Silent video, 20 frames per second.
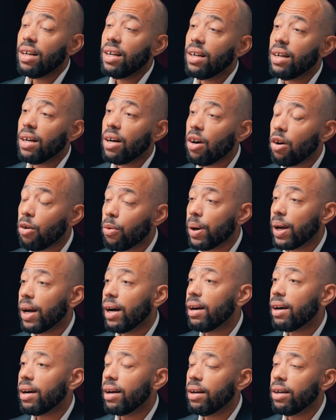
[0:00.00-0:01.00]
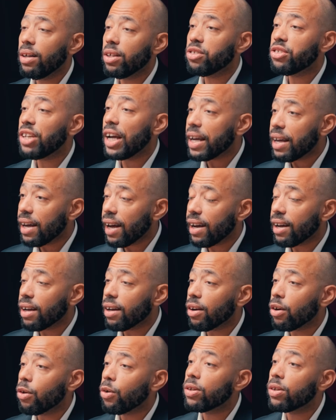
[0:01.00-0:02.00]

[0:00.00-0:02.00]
how we are checking